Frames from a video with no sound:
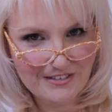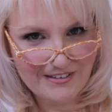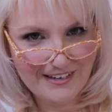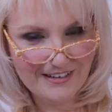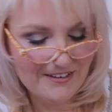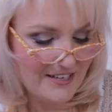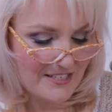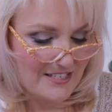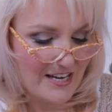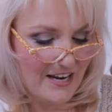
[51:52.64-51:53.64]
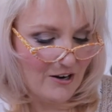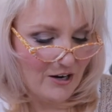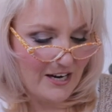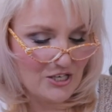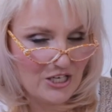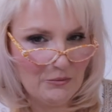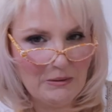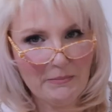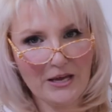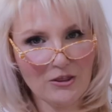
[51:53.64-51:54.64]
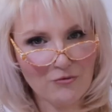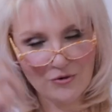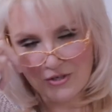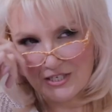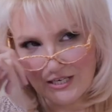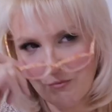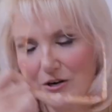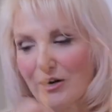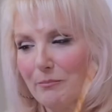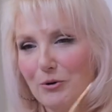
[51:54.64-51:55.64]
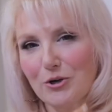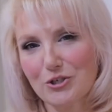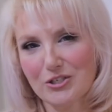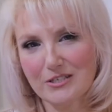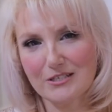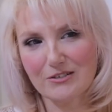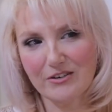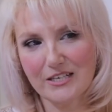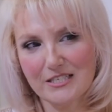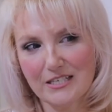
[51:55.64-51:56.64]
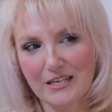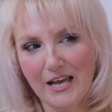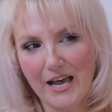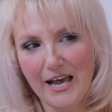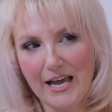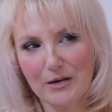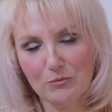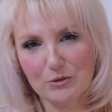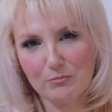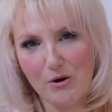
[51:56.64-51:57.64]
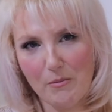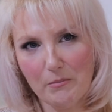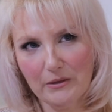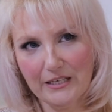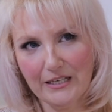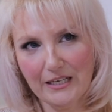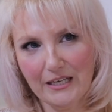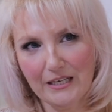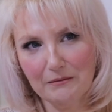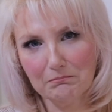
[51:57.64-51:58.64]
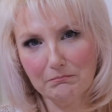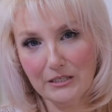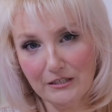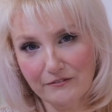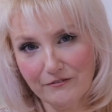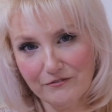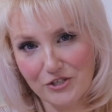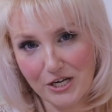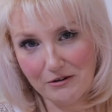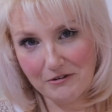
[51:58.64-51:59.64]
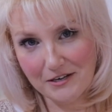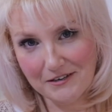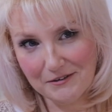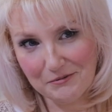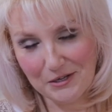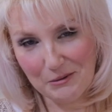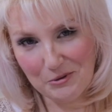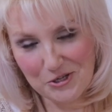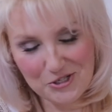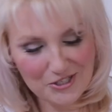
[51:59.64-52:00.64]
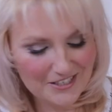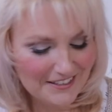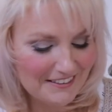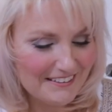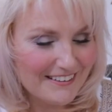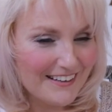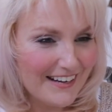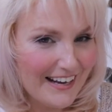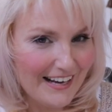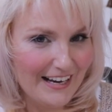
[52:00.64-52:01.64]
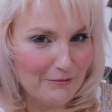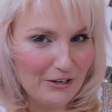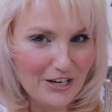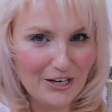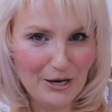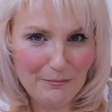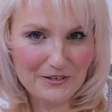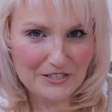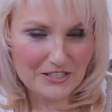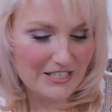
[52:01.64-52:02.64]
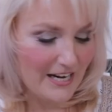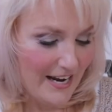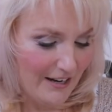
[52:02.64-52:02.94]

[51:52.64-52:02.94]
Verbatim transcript: it, and as I say, I actually went back through to see when I'd purchased this on Etsy, and it was probably middle of January when I purchased it. And when I opened it today,